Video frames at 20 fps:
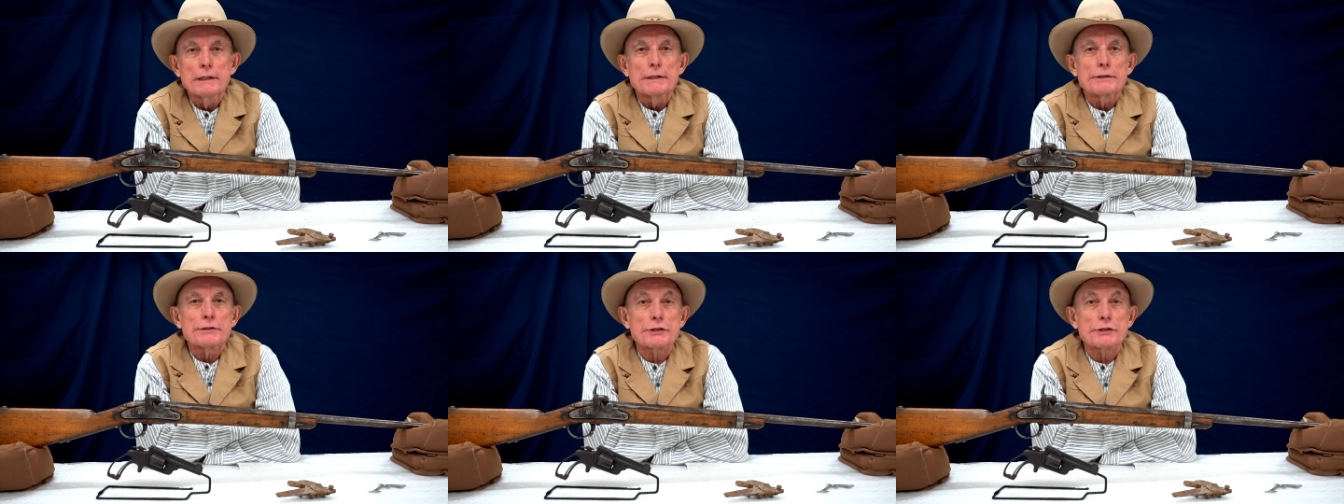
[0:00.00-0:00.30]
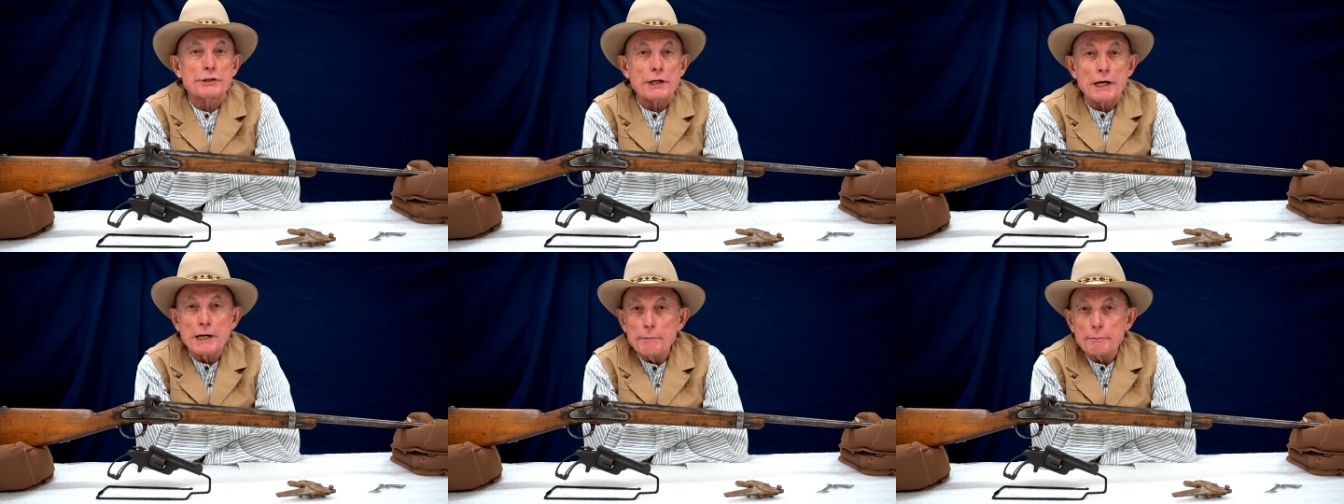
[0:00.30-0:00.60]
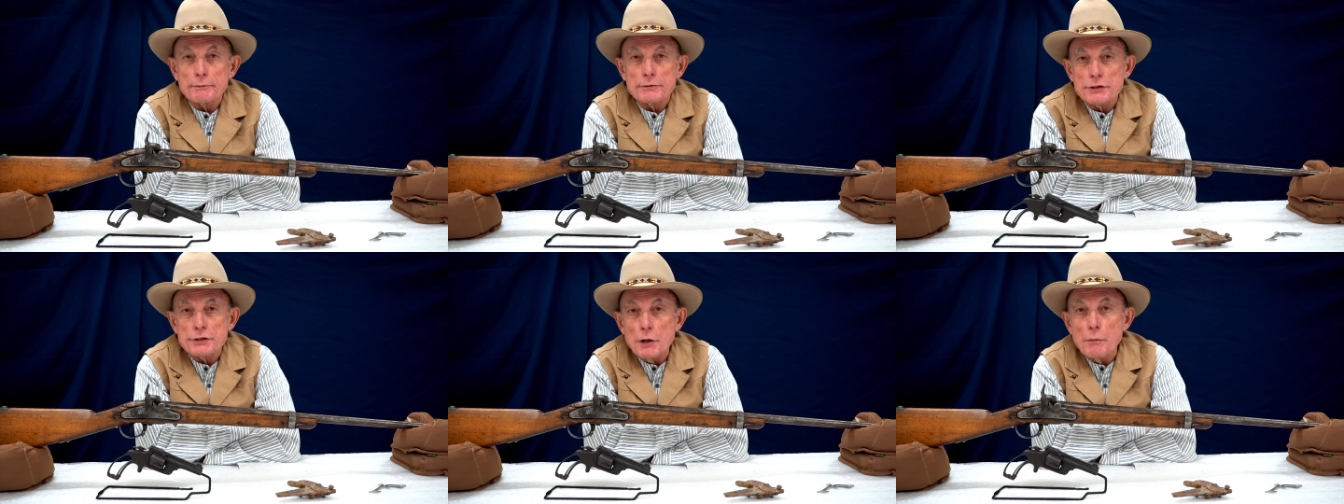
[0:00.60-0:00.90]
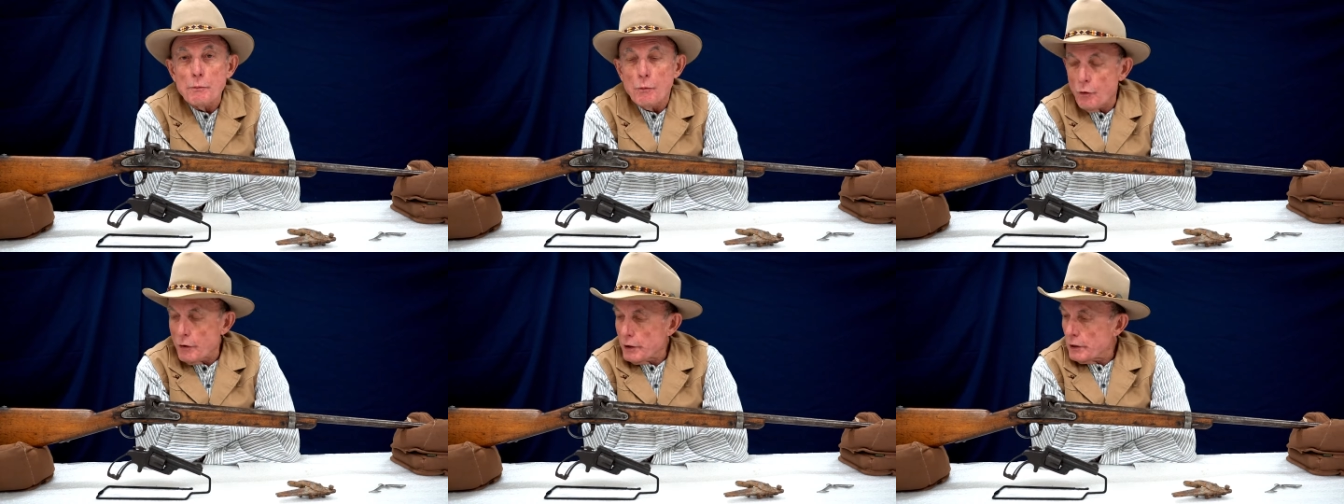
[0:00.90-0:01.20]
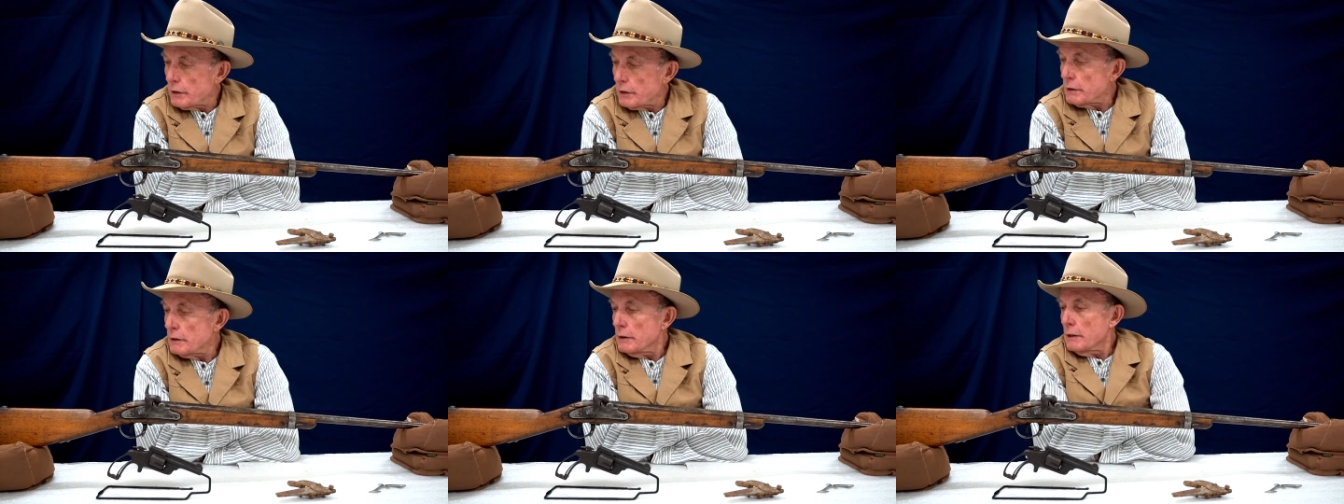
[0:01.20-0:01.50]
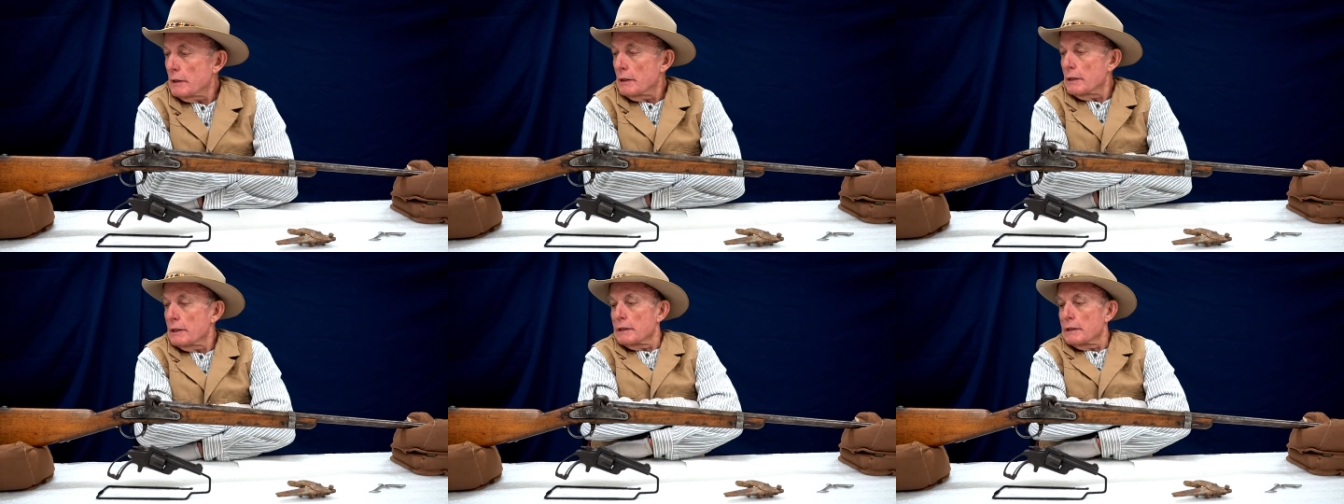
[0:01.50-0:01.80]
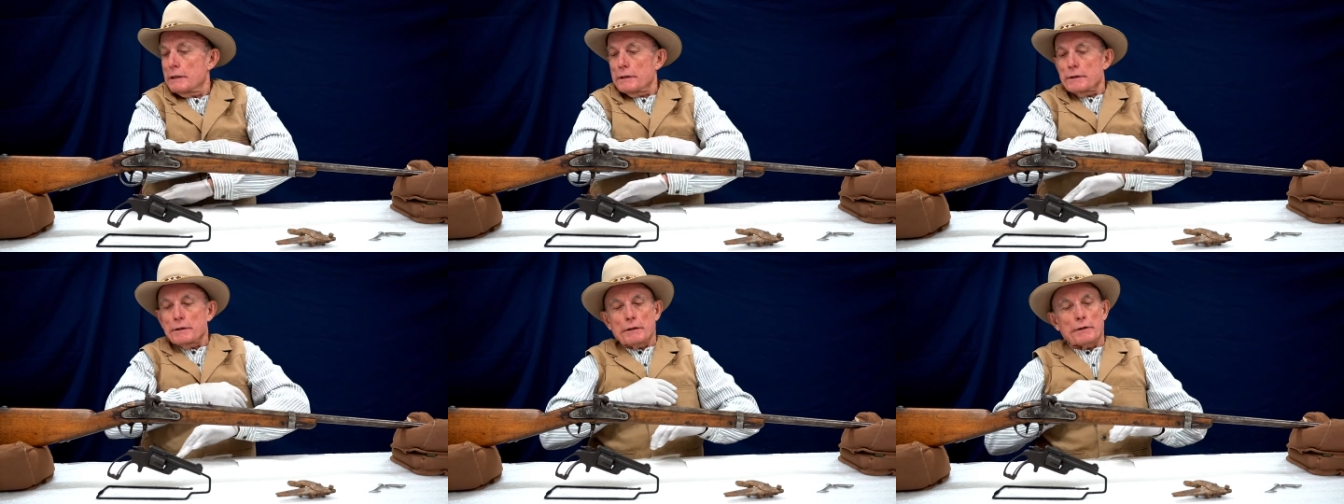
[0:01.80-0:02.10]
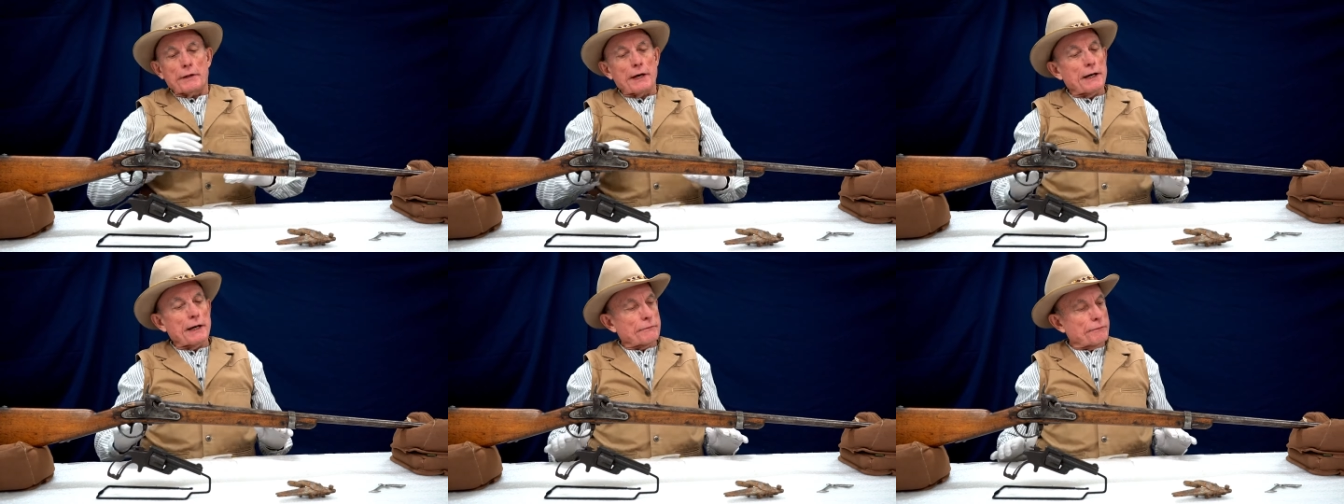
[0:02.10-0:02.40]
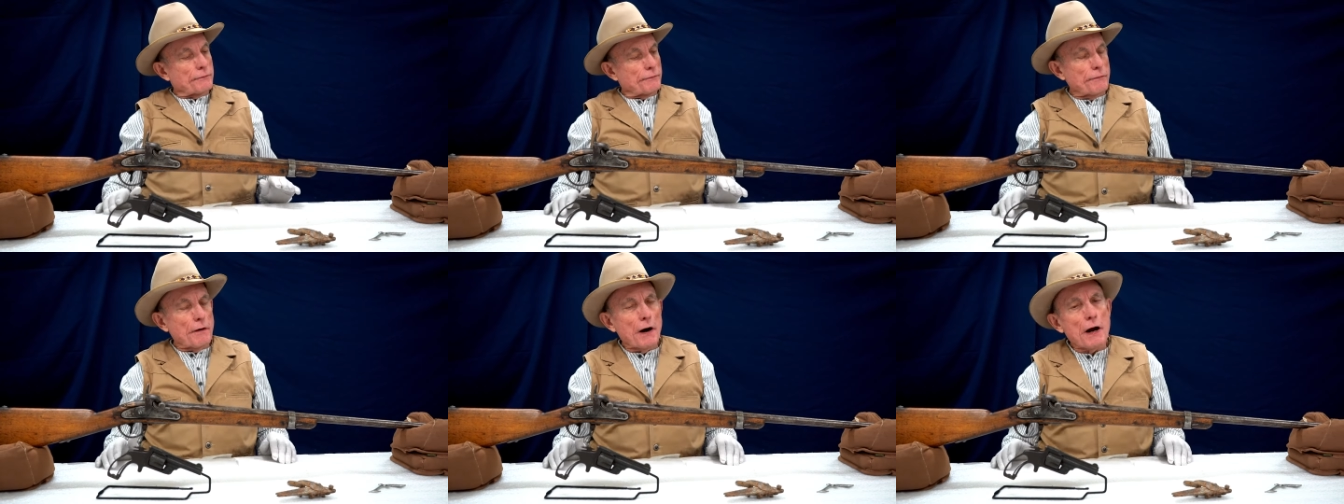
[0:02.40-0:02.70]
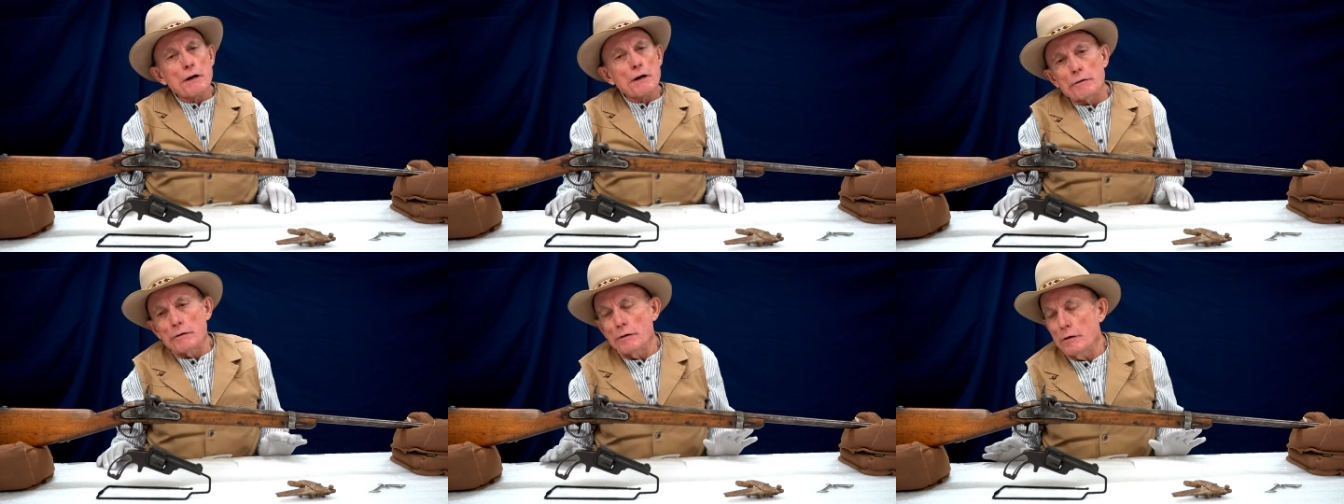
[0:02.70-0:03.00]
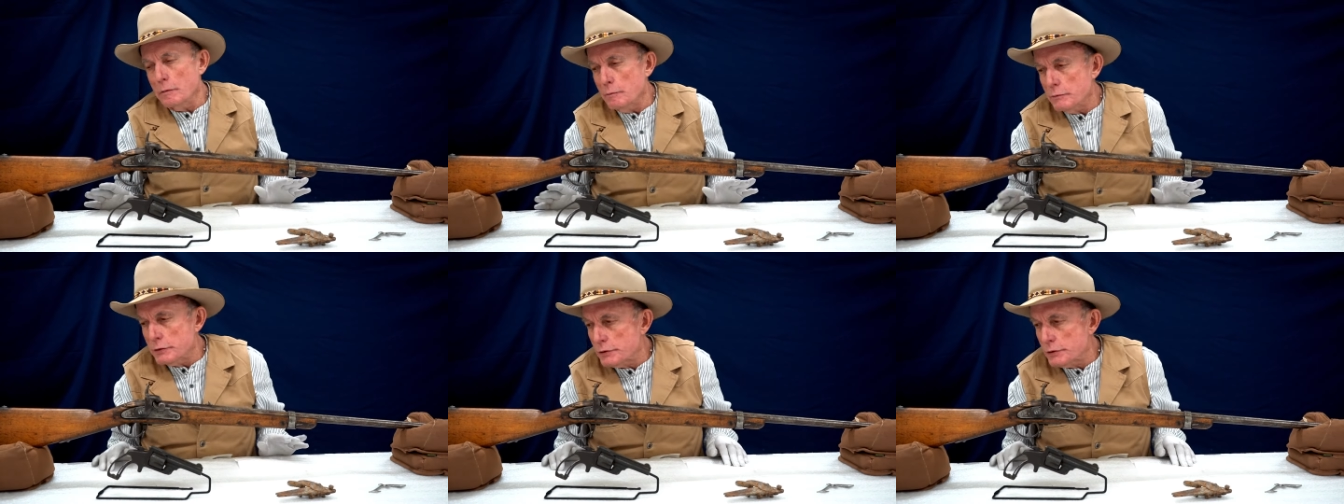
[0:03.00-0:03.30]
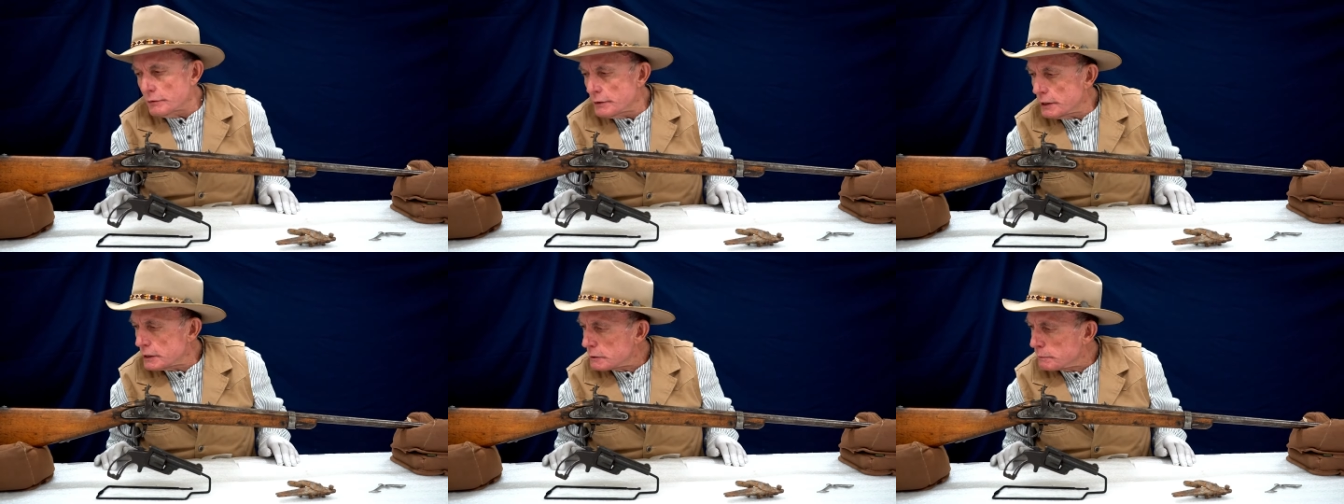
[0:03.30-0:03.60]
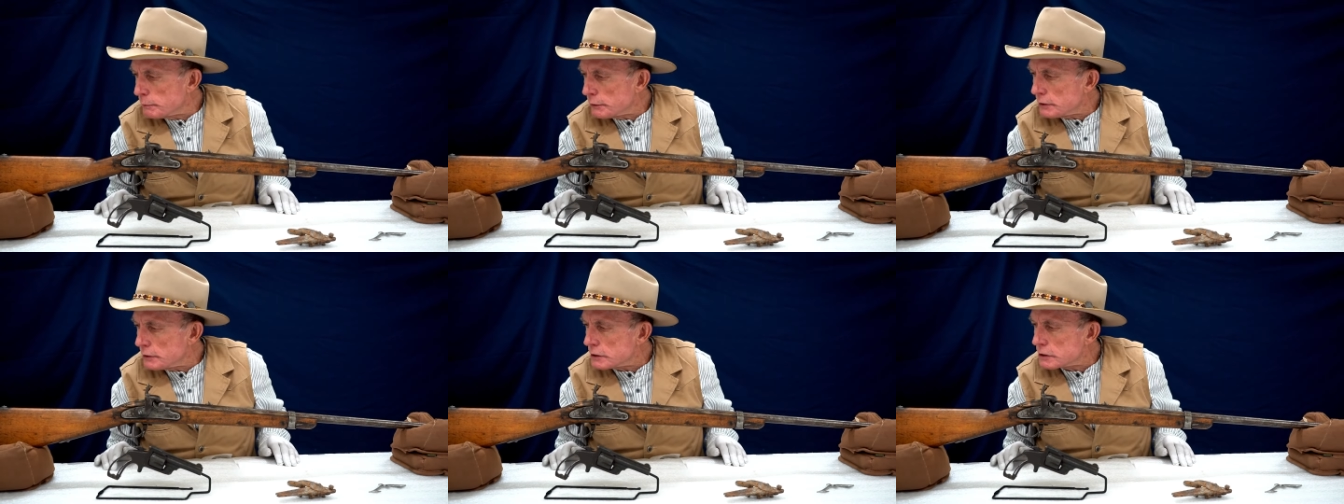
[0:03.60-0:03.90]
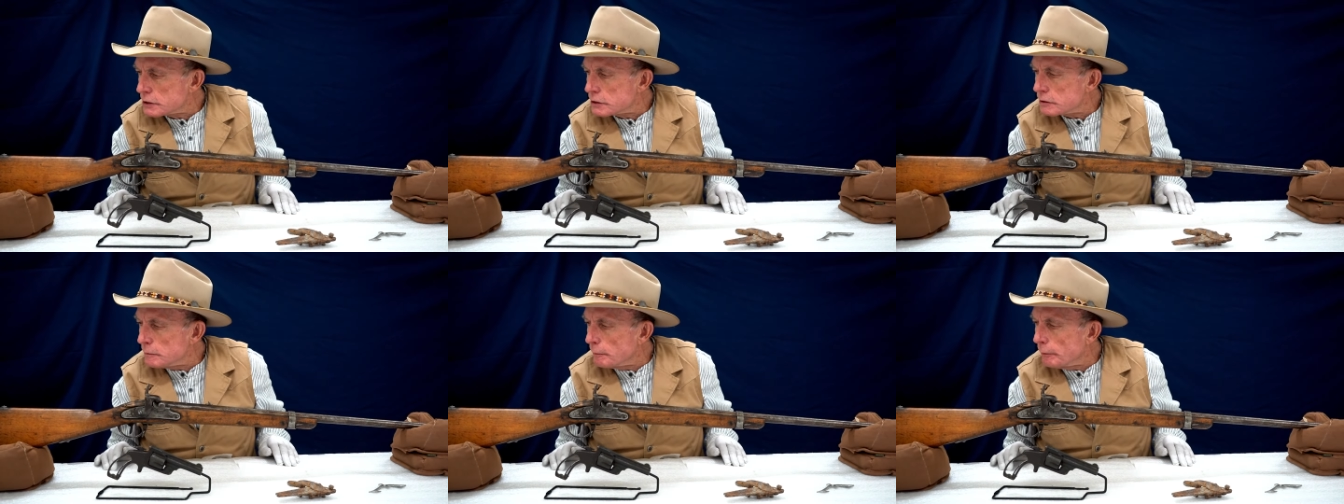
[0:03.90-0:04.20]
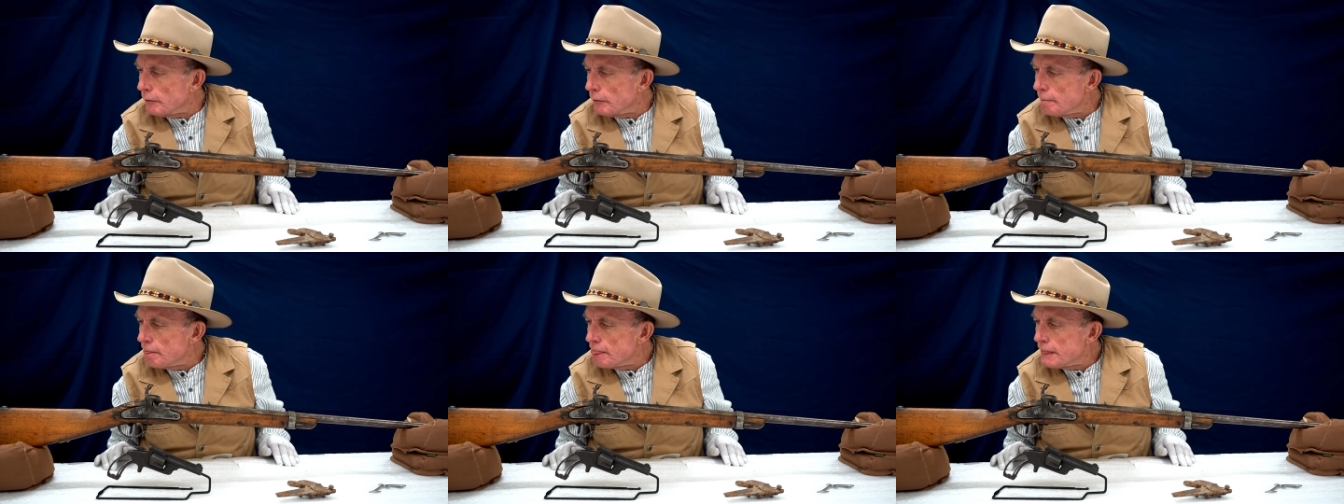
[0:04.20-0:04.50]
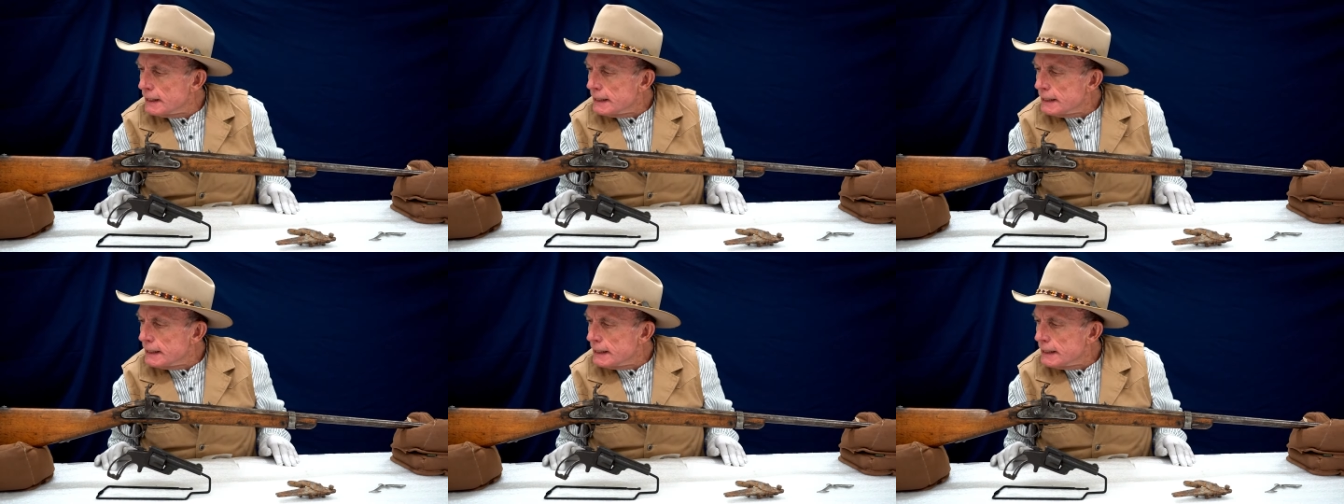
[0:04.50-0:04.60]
stamped somewhere on that firearm. So that's pretty simple.